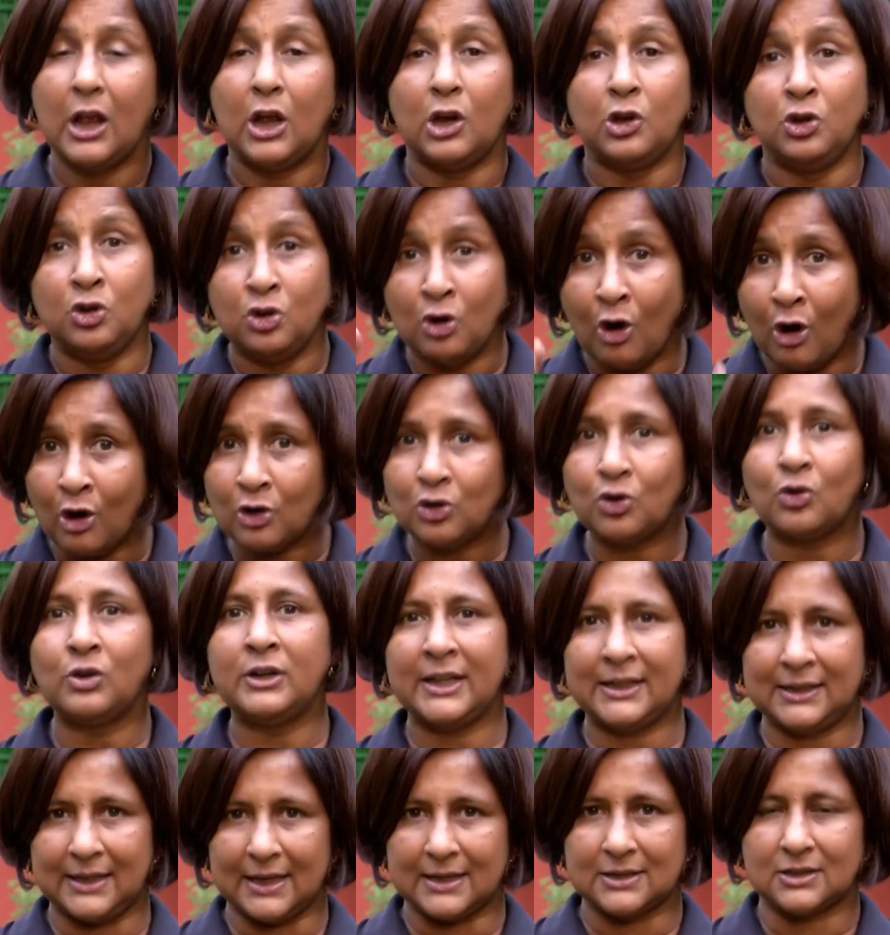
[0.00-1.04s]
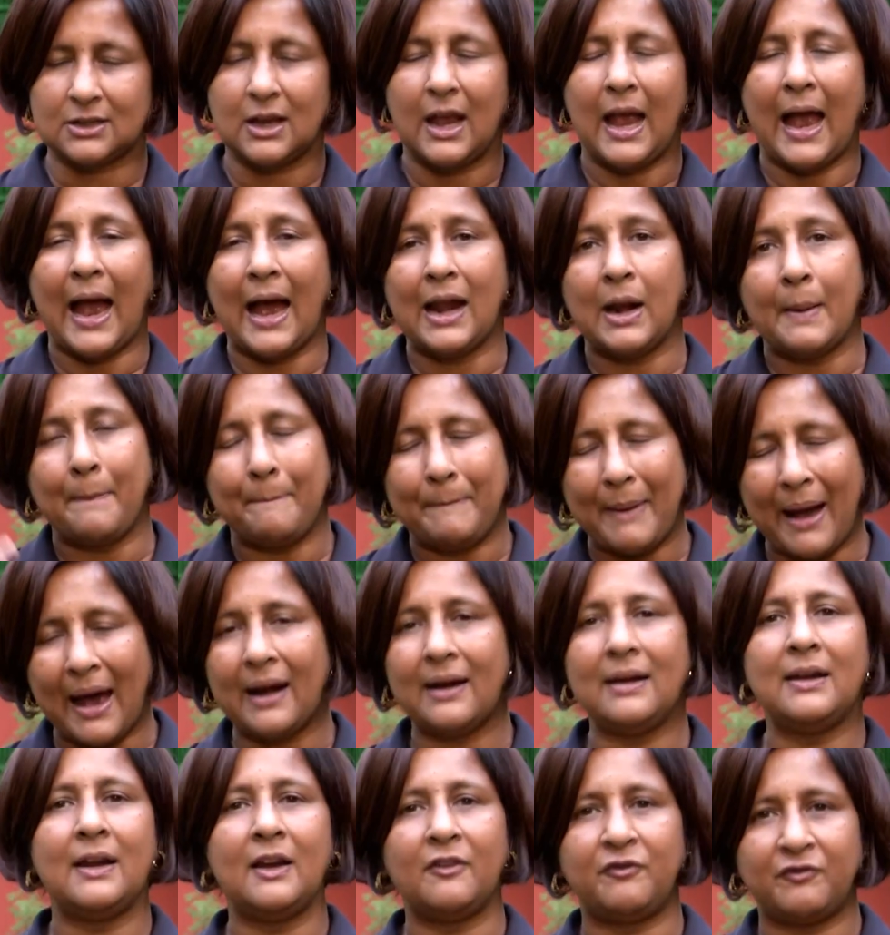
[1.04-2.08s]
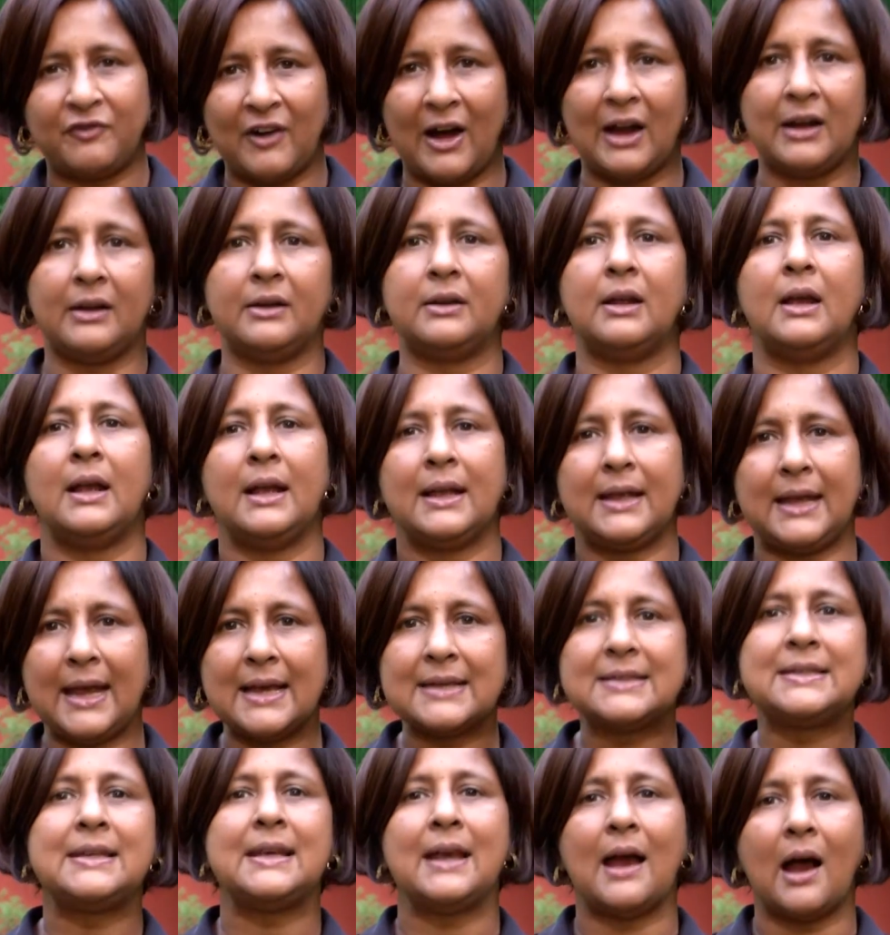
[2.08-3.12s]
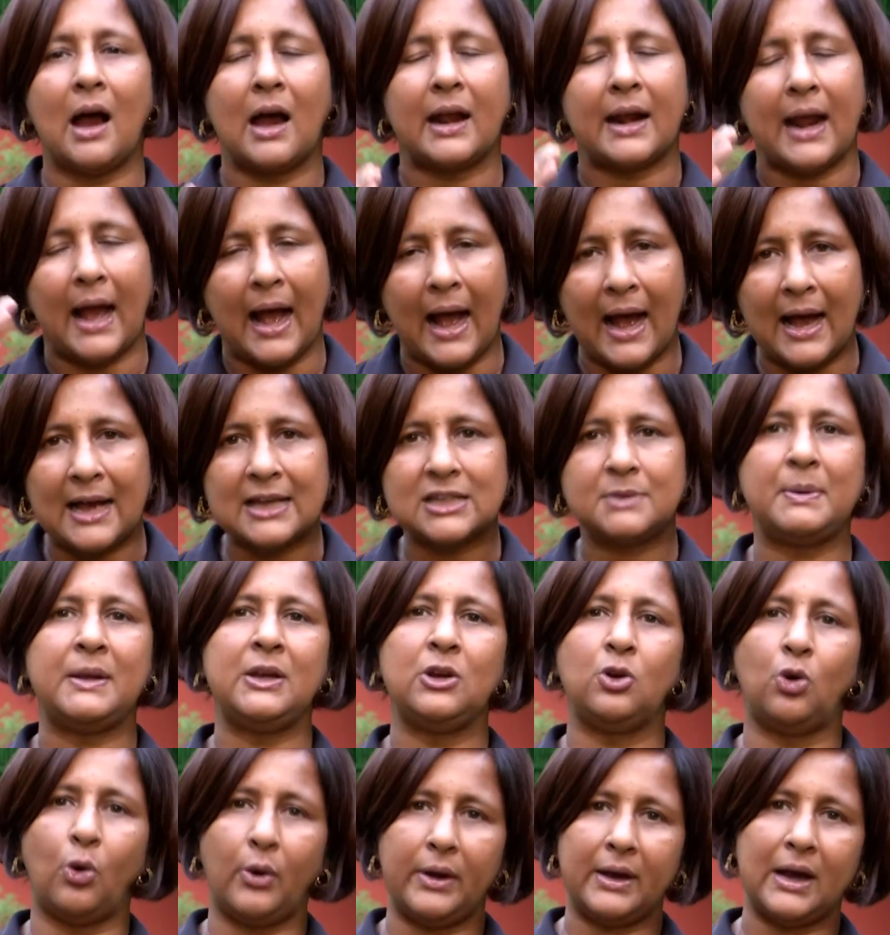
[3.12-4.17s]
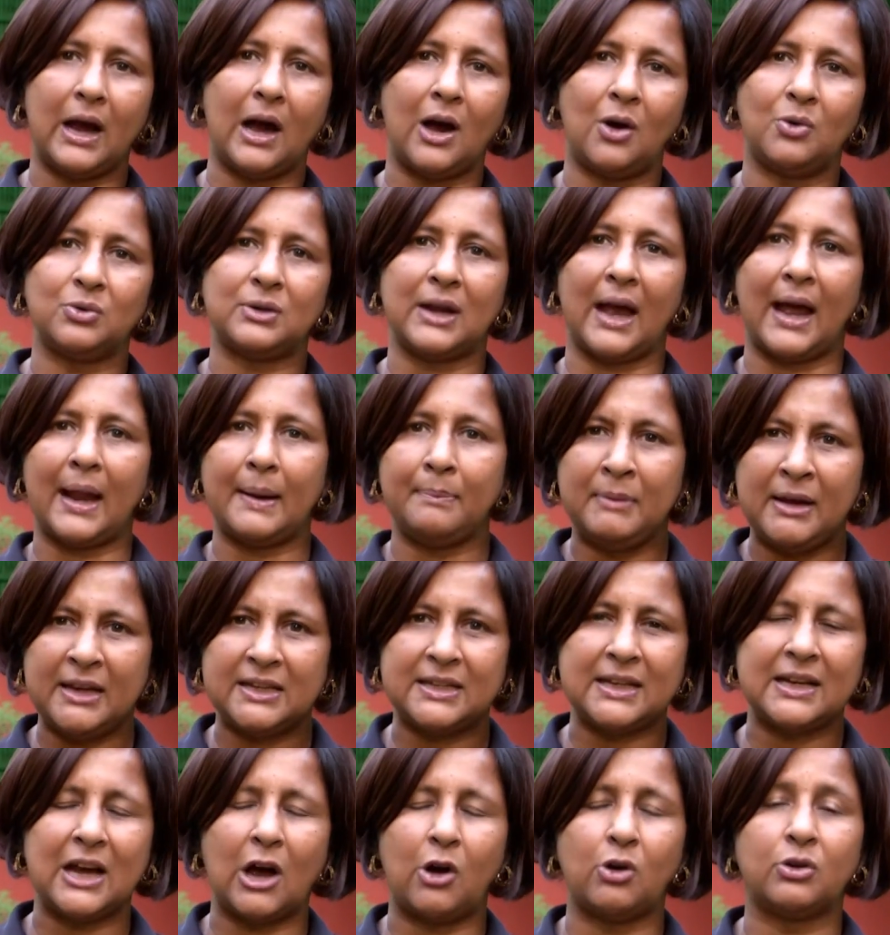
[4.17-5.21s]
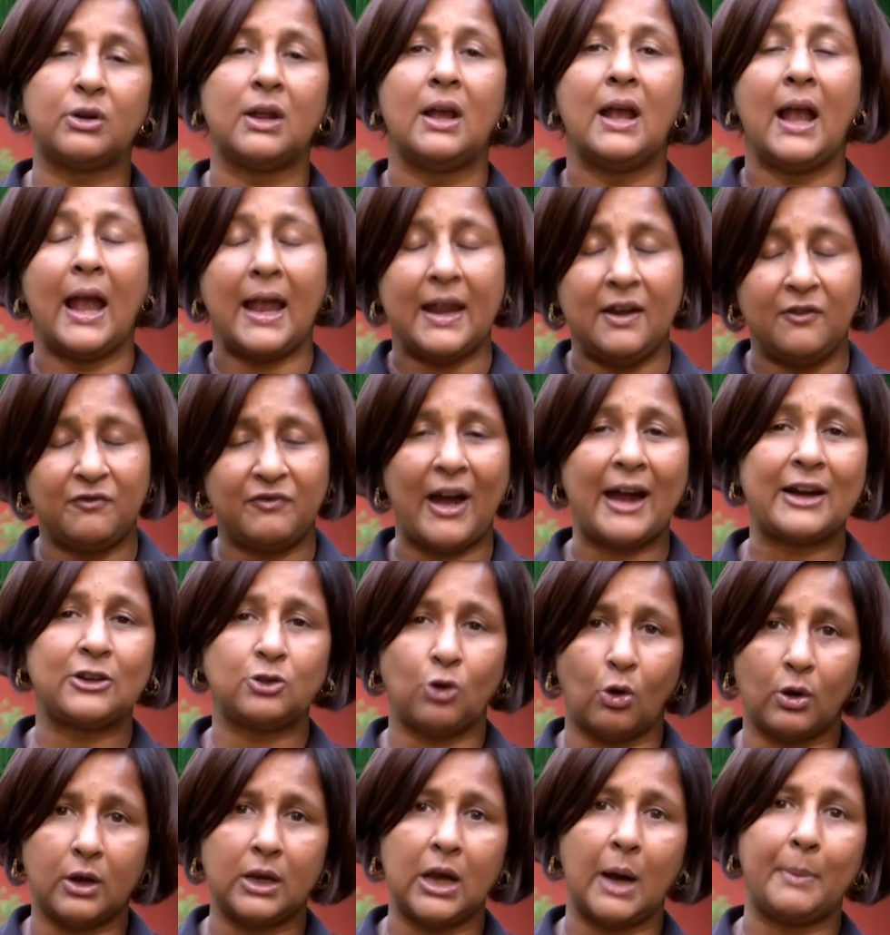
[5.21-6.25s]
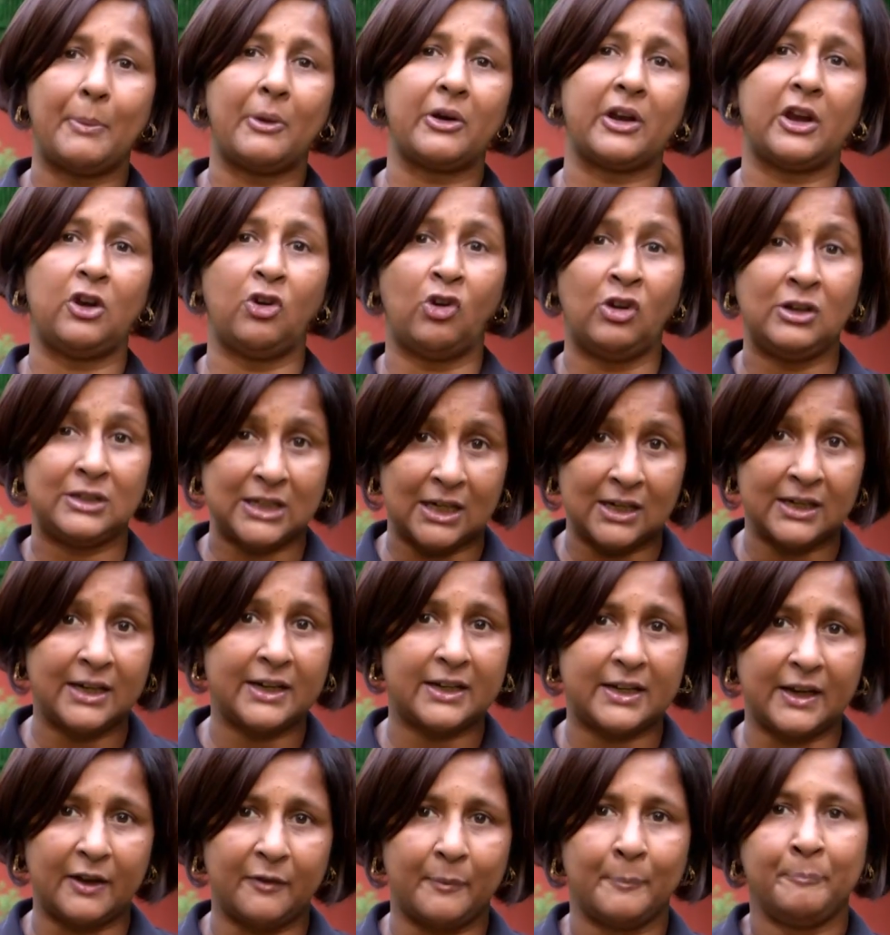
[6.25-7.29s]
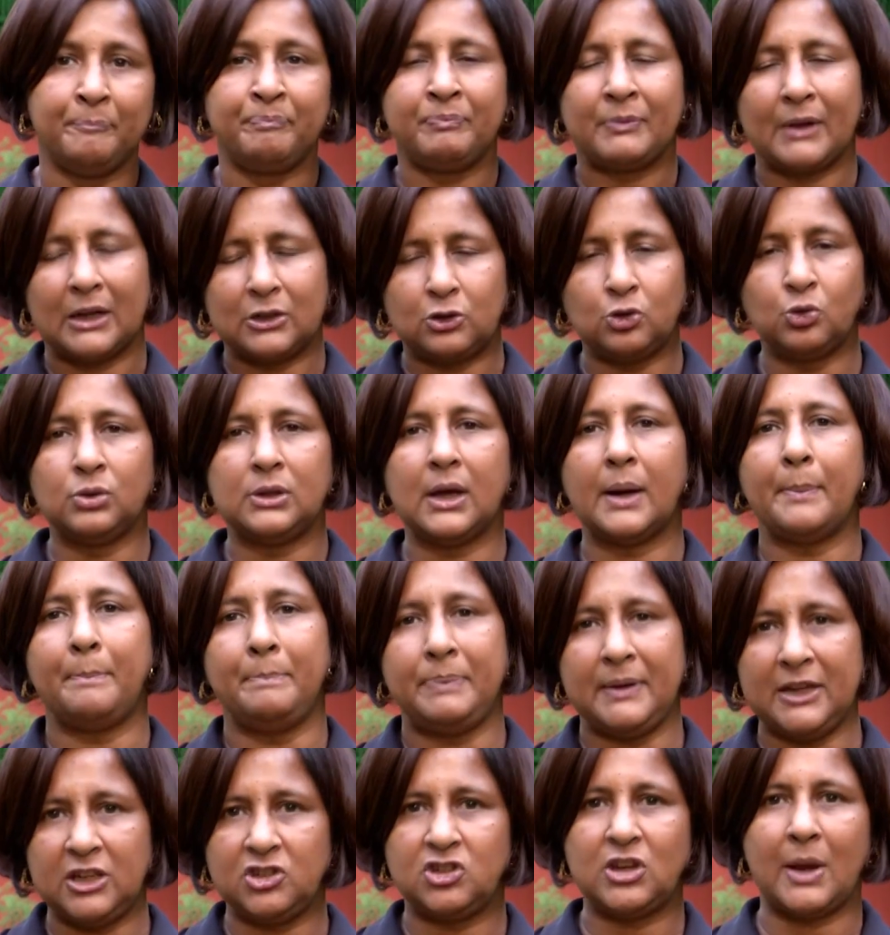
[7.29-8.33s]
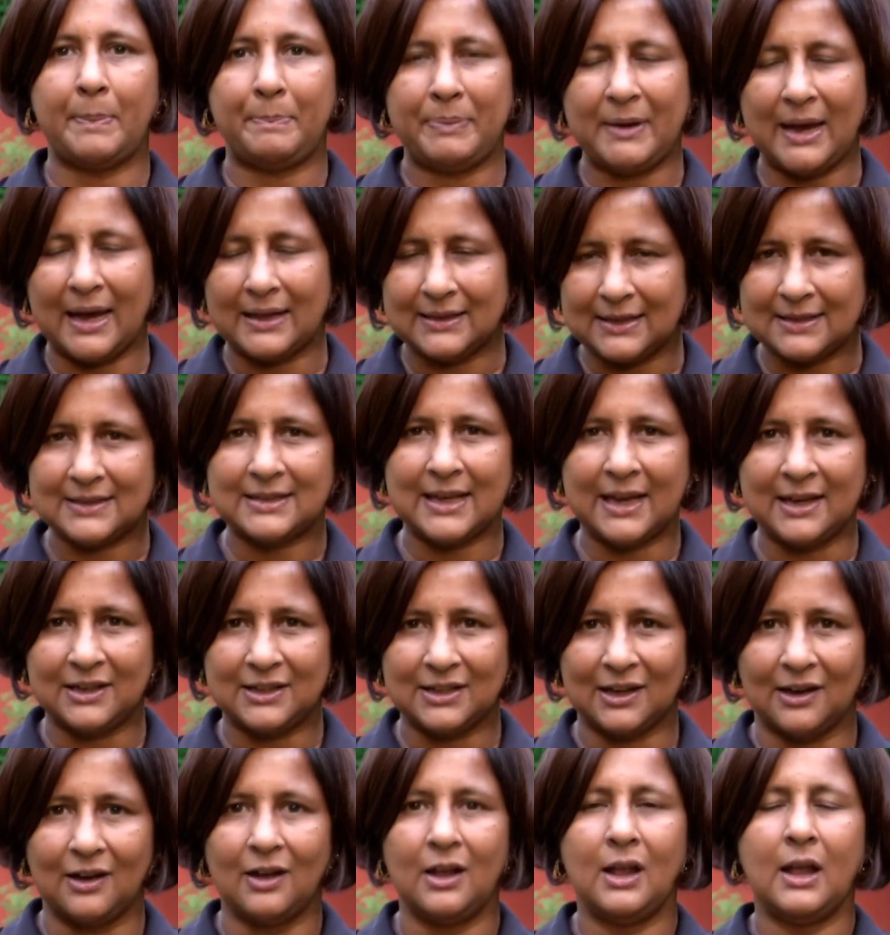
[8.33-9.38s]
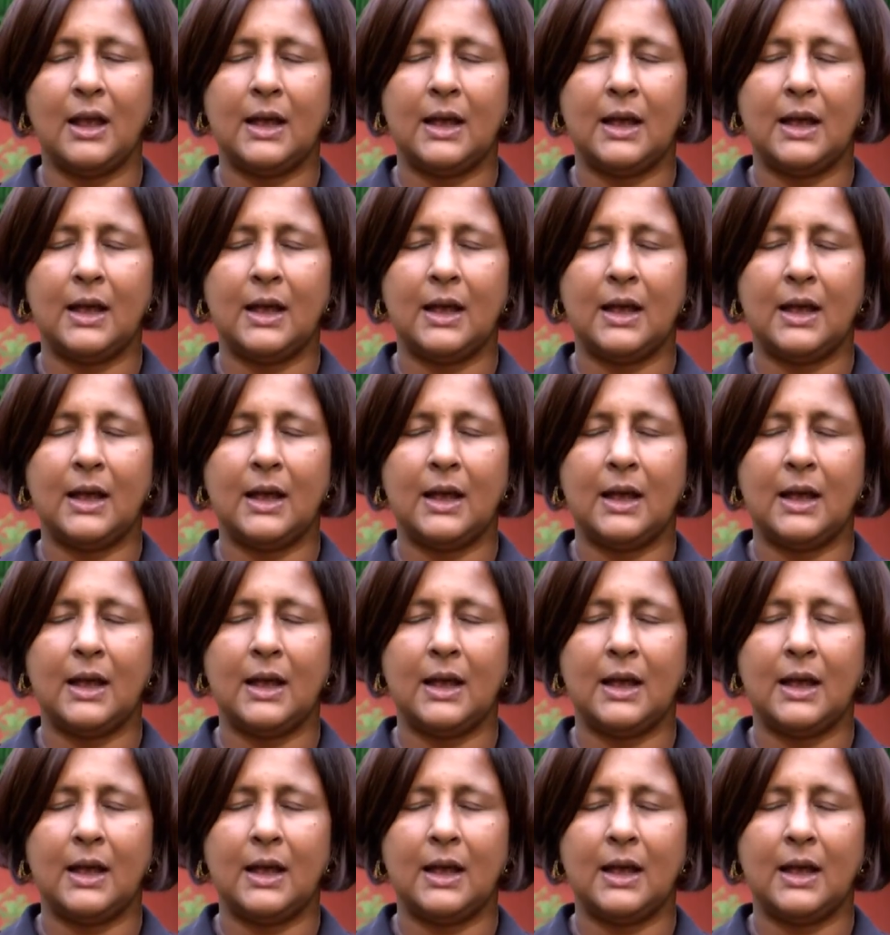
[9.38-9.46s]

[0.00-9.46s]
Not only this, and a parallel fund, K C R, has been going out and meeting out, in fact talking about an alternative to the B J P at the centre.